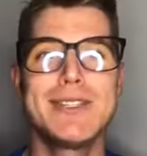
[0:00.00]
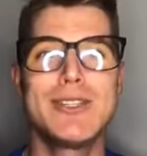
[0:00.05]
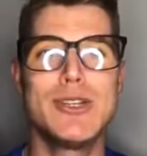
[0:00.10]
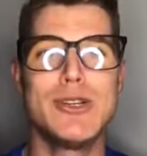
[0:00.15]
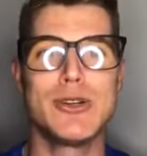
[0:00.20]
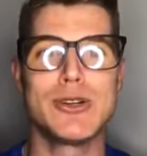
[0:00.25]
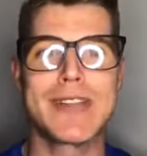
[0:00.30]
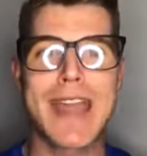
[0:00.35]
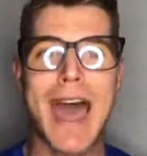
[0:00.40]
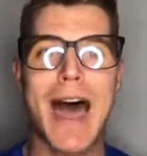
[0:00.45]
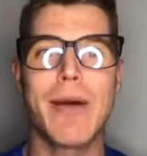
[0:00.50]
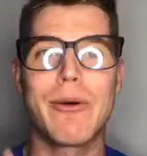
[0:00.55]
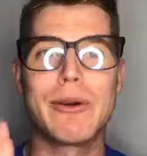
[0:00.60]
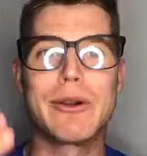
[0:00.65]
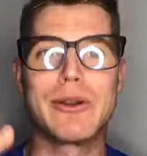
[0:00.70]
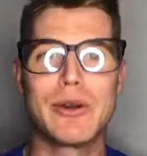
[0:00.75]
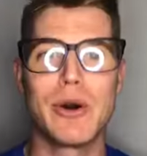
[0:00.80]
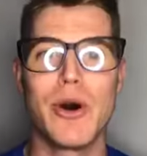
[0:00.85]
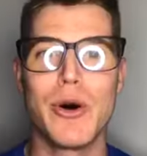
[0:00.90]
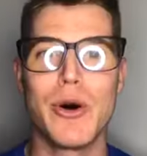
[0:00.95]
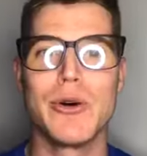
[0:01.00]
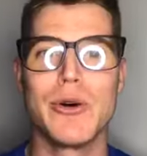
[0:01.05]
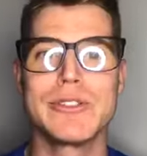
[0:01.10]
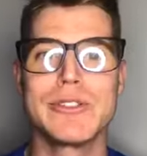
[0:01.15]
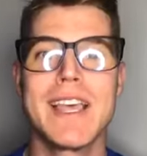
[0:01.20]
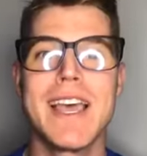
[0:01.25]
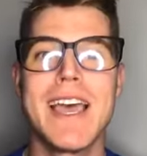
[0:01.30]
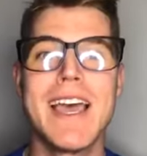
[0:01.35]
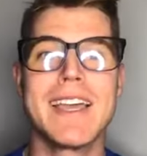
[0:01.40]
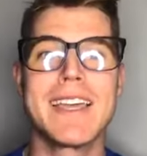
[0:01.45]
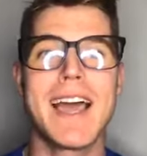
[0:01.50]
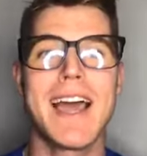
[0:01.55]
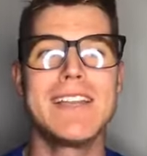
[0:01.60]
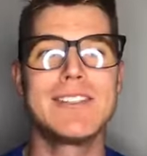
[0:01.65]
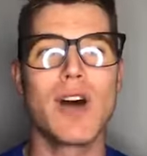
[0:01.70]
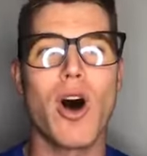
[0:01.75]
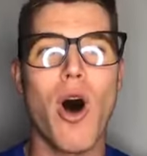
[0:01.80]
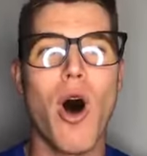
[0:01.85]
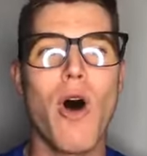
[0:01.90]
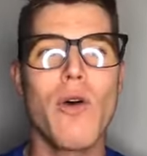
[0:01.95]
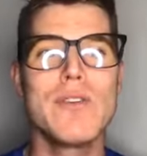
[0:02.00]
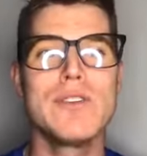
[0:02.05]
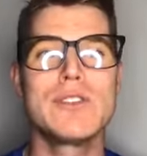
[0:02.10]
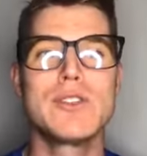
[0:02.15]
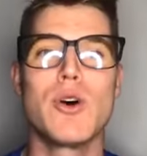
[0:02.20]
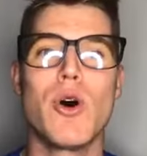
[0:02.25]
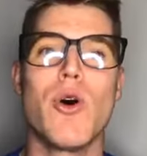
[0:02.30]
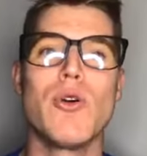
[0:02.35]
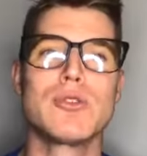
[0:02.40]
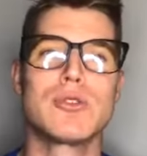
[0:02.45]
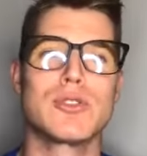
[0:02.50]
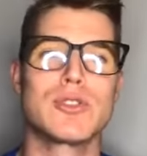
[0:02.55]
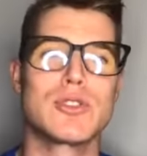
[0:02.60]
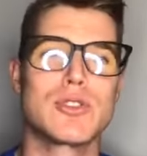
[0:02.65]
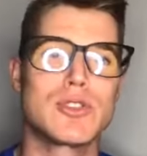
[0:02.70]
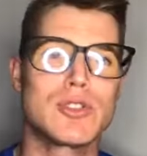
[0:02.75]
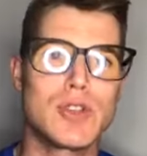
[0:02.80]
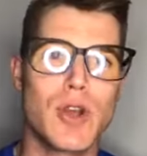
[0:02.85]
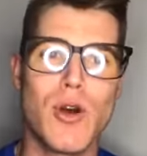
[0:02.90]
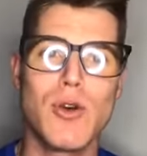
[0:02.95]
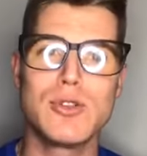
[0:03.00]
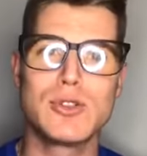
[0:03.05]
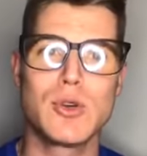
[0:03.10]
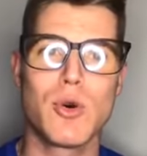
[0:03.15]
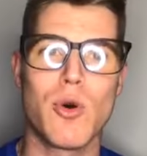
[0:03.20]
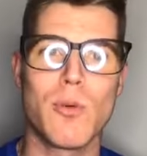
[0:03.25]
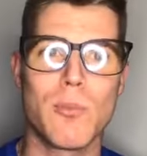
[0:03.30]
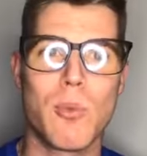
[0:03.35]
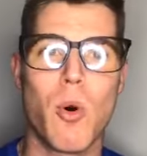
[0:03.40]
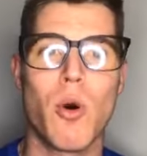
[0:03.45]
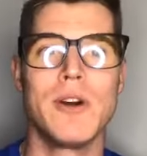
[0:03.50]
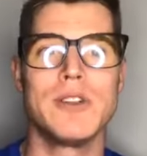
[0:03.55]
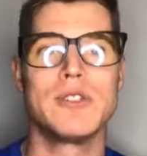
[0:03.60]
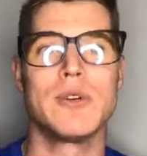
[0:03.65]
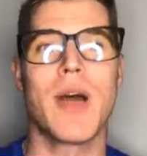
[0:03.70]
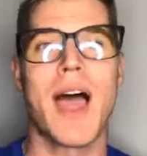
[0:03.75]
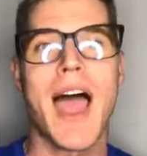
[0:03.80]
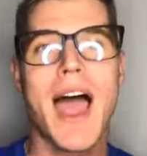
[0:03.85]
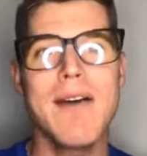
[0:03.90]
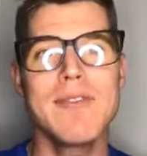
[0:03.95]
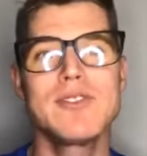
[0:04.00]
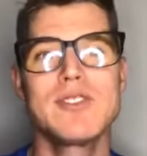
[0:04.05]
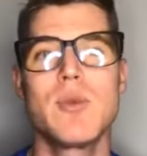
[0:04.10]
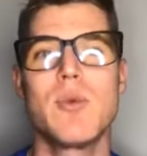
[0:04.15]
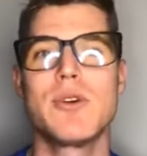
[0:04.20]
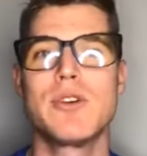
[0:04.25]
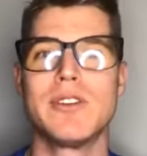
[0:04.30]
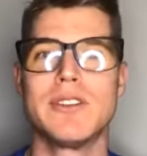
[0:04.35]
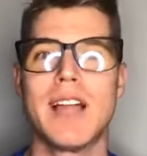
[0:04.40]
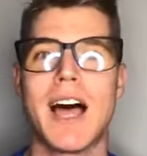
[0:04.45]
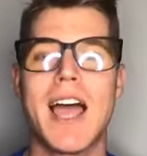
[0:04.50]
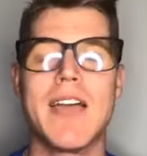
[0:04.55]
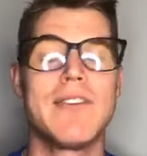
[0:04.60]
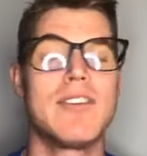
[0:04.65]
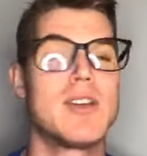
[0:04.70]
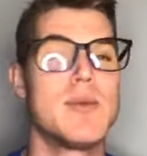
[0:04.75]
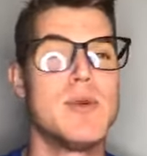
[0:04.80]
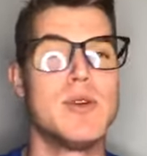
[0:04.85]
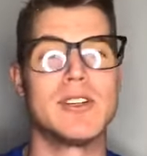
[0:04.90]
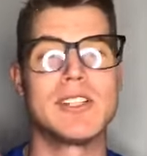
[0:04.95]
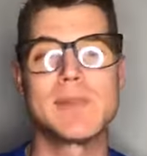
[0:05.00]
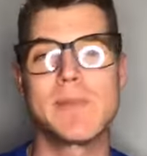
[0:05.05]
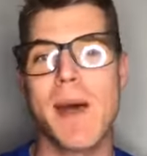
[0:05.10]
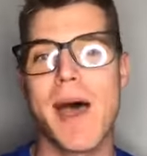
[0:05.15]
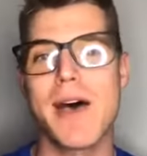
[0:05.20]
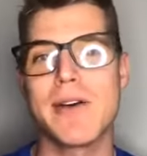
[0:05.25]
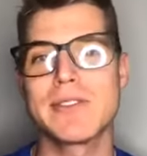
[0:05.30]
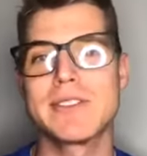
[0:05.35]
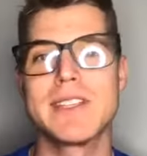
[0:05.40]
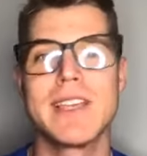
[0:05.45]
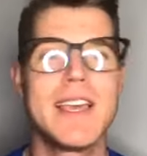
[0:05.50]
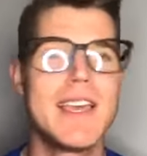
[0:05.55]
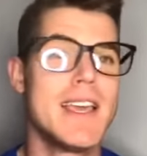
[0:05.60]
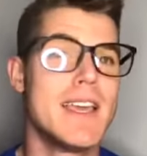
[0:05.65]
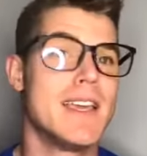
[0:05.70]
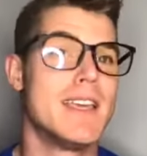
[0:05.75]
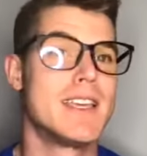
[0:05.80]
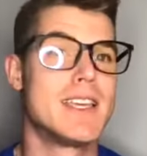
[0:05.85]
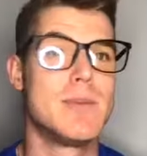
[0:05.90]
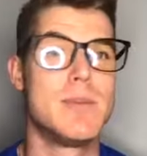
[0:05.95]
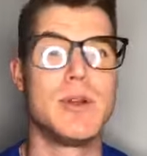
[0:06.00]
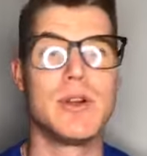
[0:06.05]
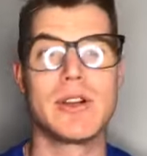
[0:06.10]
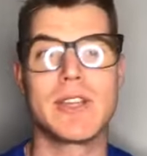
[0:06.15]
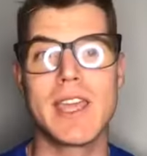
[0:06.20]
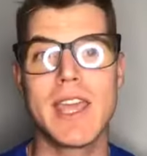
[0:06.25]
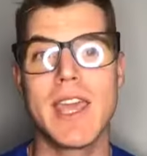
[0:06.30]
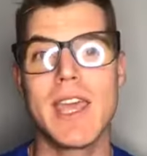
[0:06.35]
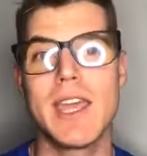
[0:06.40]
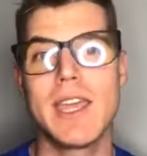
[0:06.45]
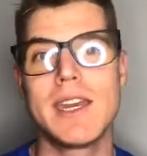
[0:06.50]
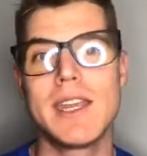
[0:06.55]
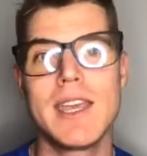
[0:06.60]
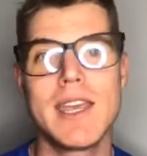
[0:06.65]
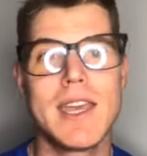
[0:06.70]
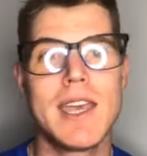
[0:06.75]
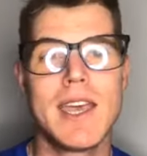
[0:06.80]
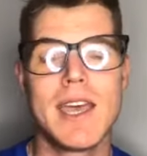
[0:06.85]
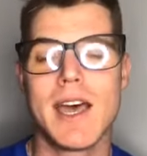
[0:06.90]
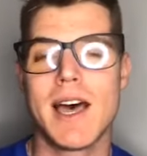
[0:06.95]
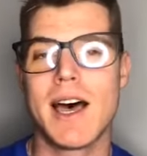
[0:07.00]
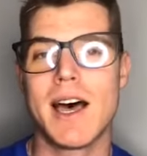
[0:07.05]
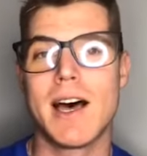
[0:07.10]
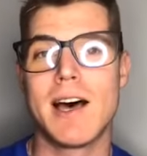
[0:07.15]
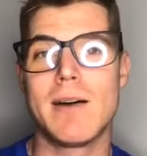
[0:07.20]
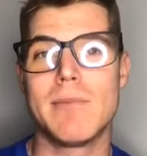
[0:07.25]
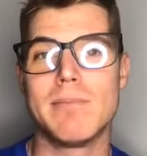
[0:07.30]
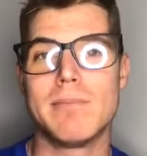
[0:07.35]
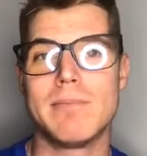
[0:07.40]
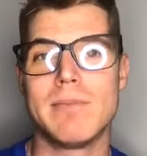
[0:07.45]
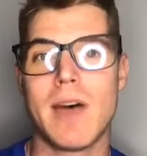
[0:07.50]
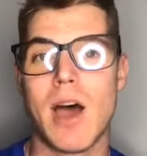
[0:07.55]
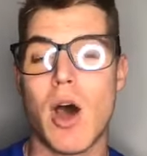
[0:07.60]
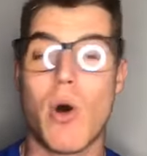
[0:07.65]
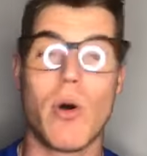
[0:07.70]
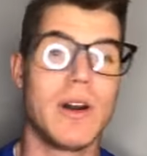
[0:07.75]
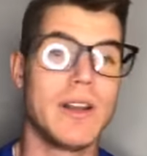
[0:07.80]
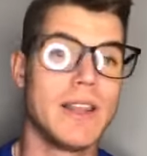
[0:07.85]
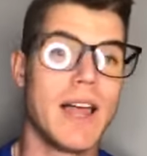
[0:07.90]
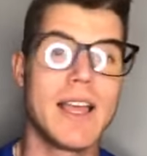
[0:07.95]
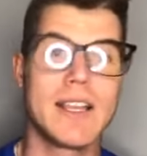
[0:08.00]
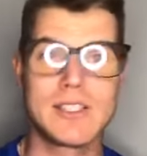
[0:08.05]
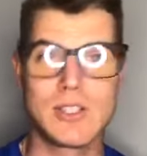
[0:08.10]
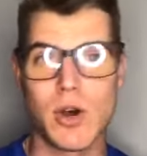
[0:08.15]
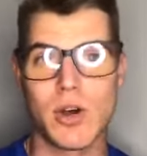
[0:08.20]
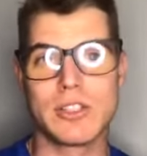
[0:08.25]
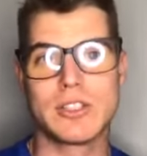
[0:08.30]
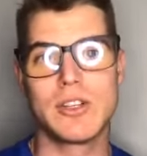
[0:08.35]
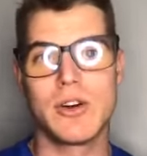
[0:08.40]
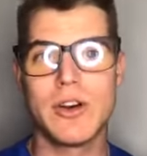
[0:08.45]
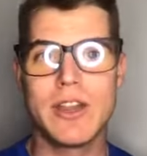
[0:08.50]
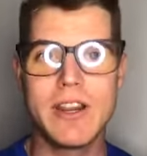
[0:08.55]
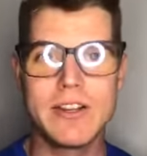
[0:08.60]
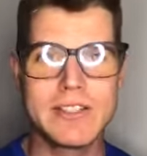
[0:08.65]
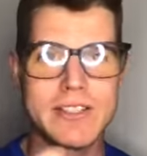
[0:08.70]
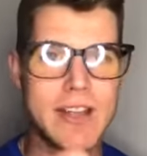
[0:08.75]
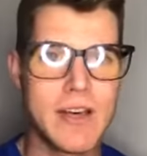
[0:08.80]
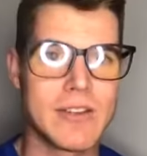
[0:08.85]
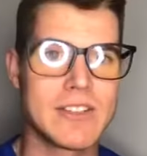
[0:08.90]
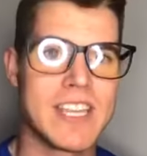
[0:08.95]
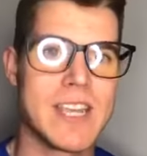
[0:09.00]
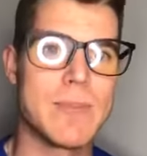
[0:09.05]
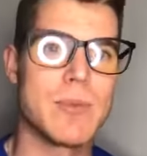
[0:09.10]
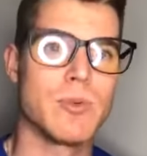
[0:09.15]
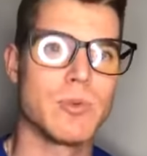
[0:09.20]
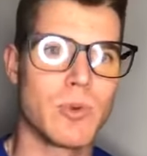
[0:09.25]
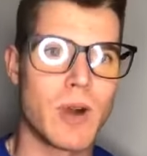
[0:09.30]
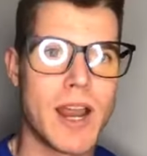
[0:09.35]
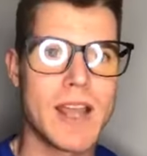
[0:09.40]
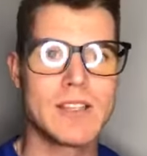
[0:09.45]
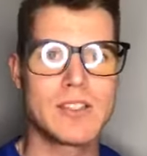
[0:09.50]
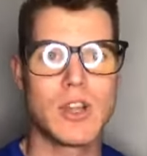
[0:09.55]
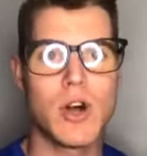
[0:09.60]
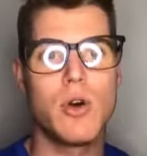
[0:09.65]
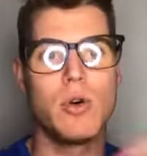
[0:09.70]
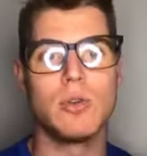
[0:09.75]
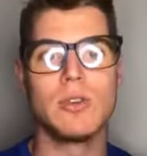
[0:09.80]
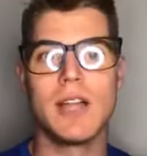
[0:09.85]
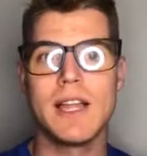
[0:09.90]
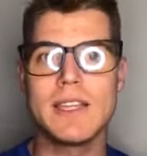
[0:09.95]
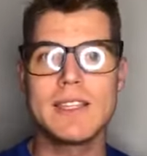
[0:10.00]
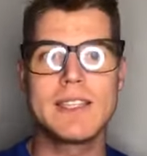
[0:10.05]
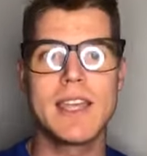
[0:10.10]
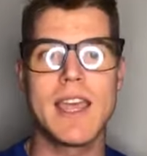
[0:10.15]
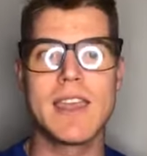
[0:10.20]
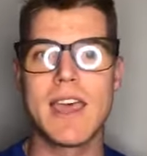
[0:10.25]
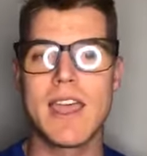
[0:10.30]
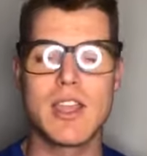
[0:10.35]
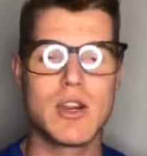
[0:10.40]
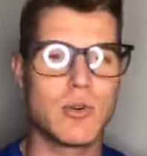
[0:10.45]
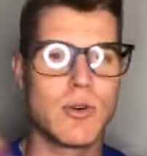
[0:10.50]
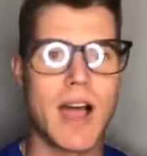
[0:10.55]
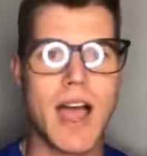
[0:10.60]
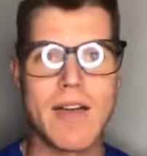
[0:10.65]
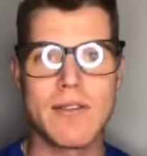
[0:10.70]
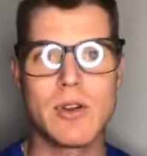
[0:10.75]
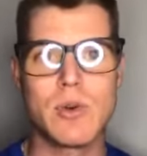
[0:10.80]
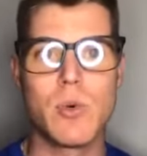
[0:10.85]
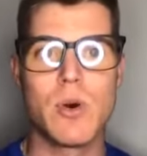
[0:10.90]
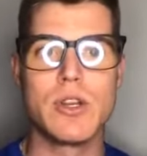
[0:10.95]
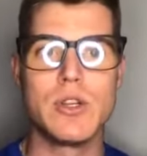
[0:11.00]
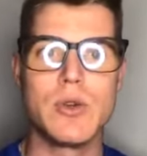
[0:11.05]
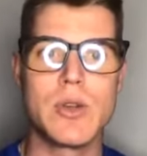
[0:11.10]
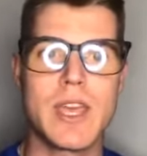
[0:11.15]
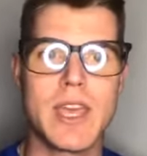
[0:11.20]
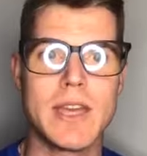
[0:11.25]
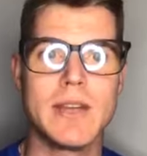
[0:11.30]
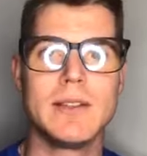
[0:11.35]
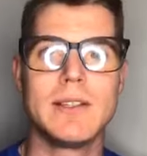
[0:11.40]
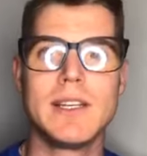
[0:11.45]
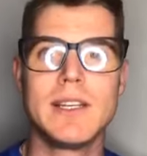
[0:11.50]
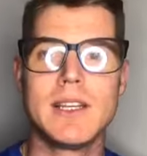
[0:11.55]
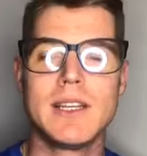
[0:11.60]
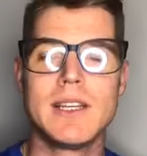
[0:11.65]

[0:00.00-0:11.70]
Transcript: to your calorie goals. Guys, all these goals are so, so important. So have someone in your life, it could be your spouse, it could be your kid. Um, or like so so here's another example, right? So let's say that you don't have anyone you can